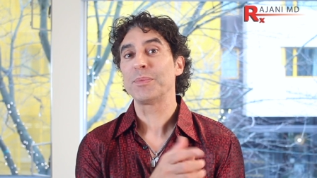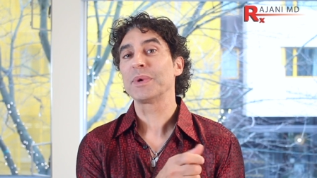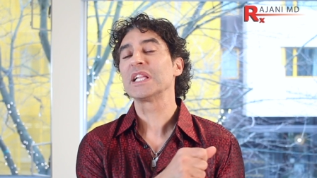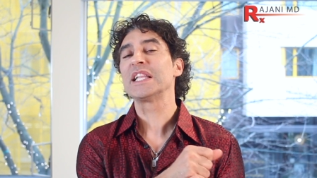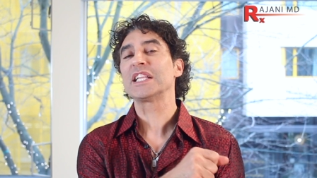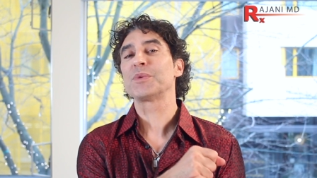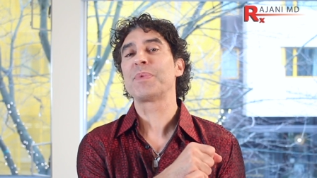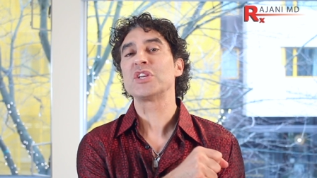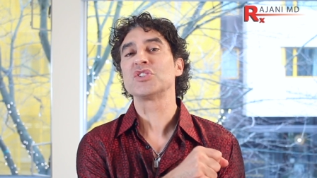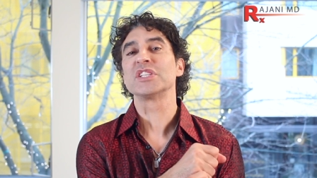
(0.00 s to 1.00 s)
Typically that's a
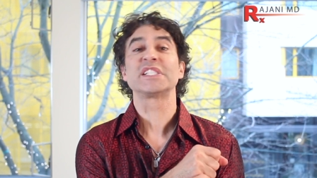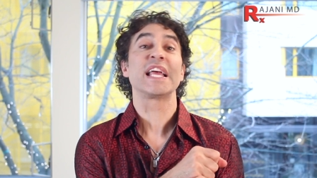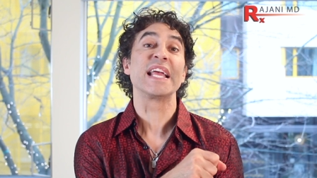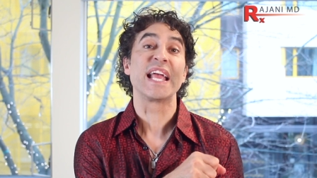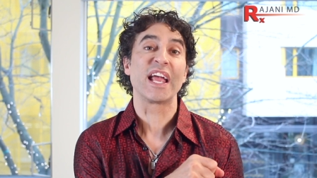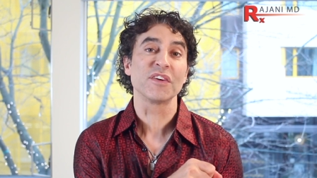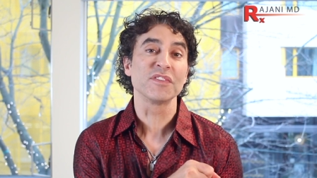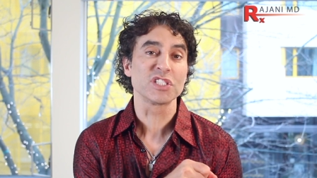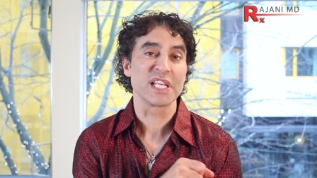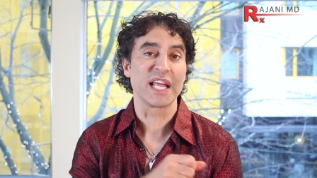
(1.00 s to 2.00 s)
patient that's taking care of
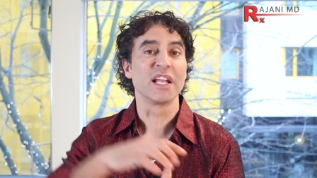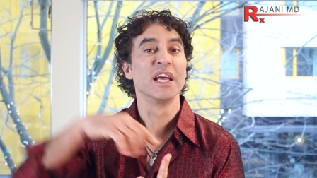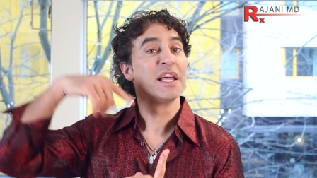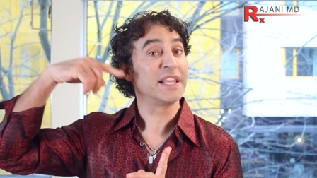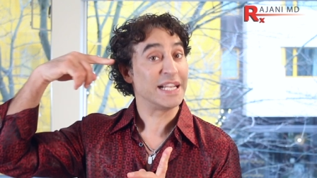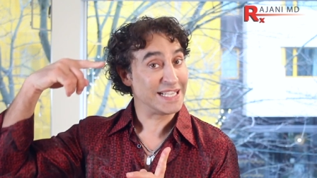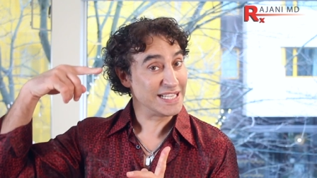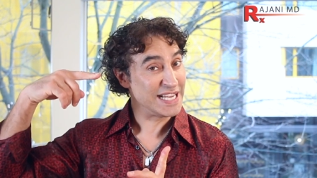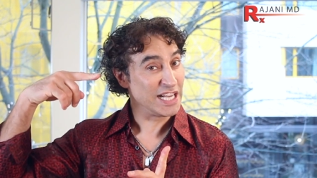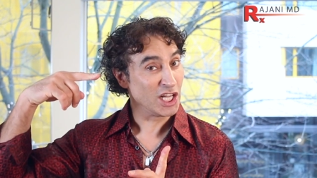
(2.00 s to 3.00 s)
their skin, they
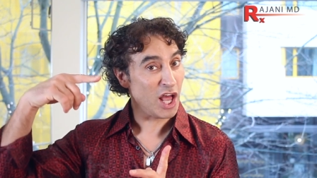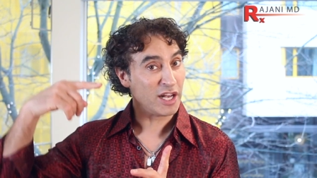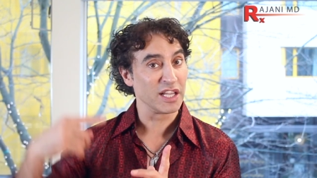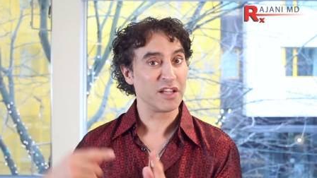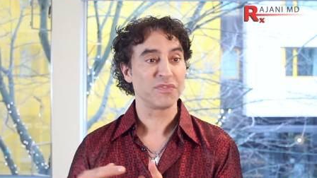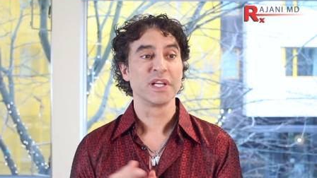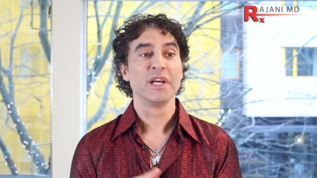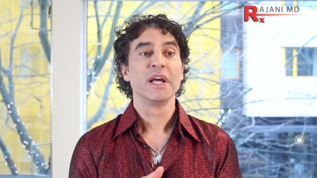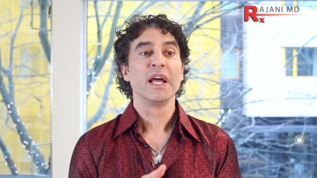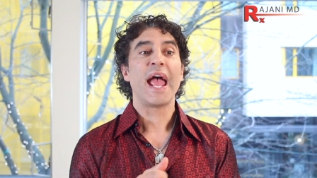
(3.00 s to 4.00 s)
didn't need a lot of lift,
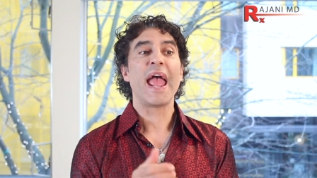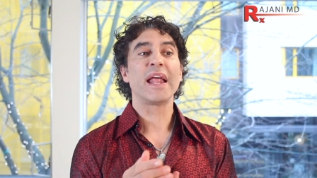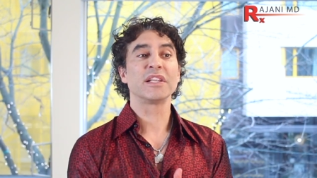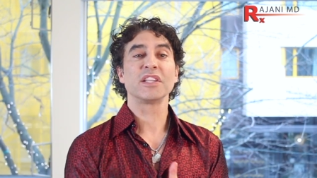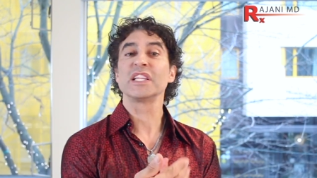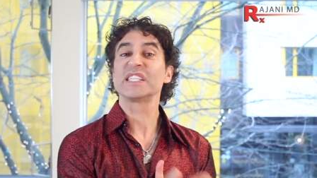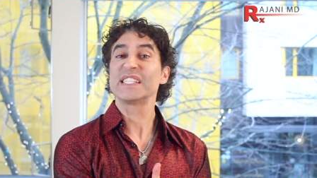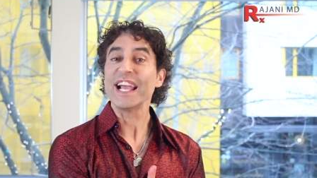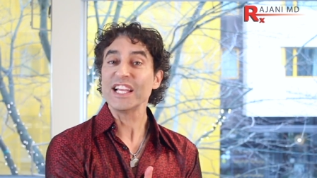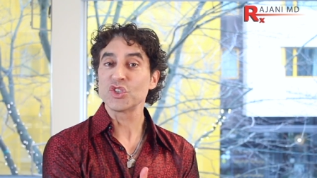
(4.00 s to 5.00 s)
and the
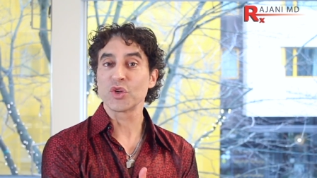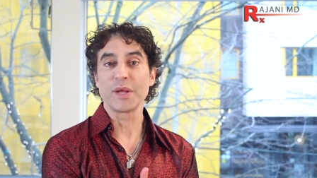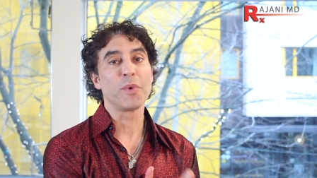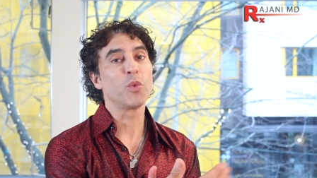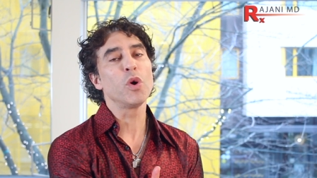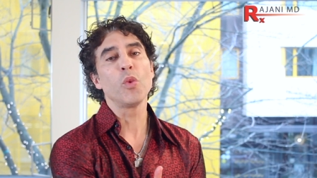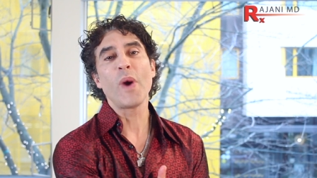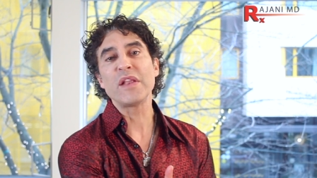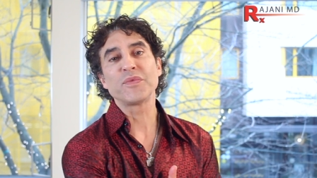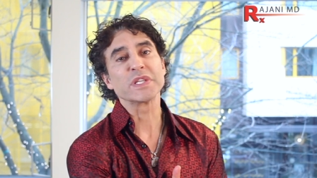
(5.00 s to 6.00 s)
second treatment will
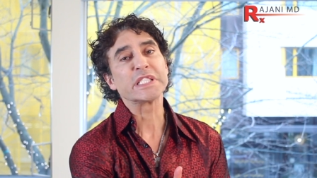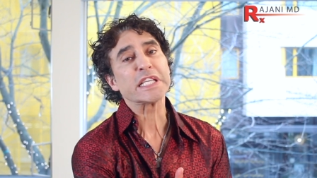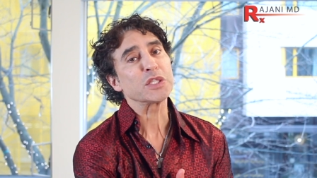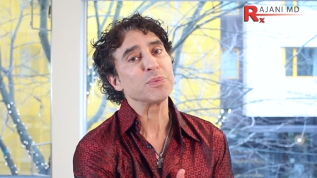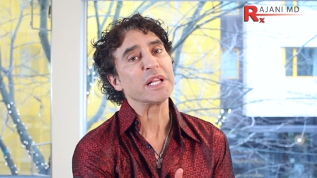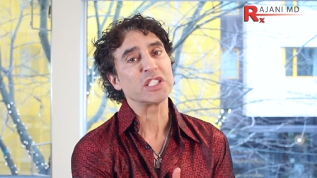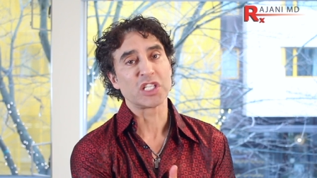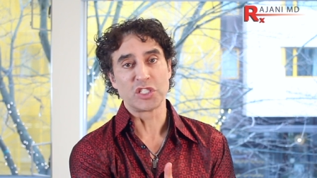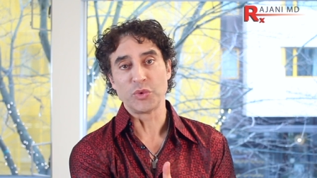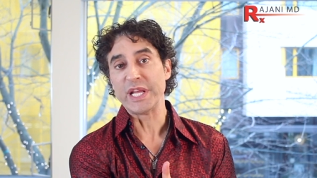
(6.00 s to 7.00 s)
wait for six months
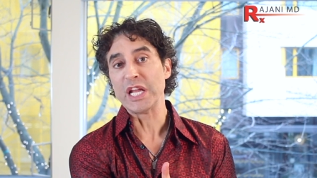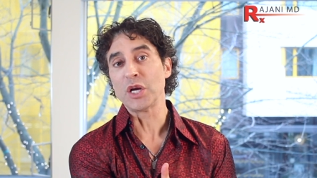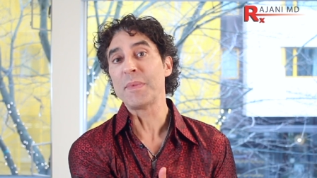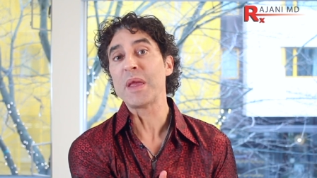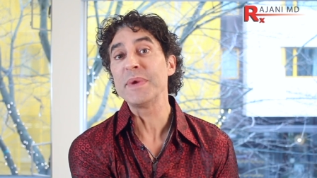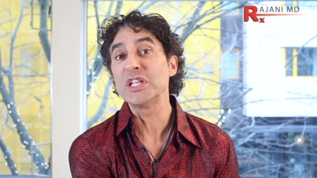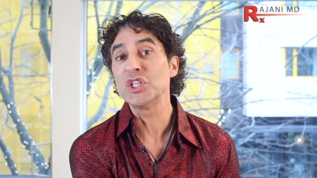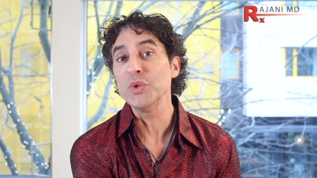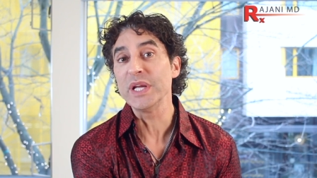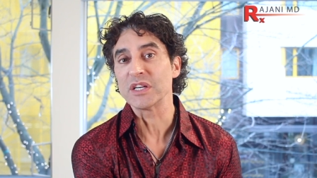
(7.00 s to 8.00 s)
to a year, maybe
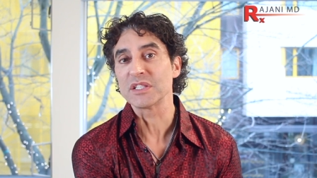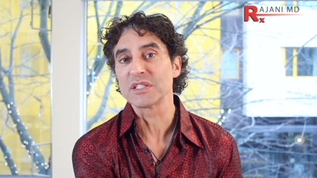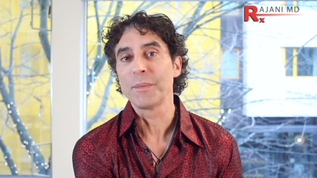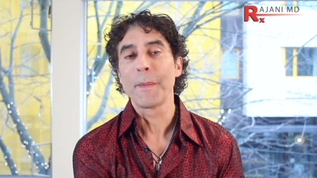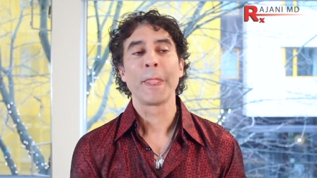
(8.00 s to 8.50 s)
two years.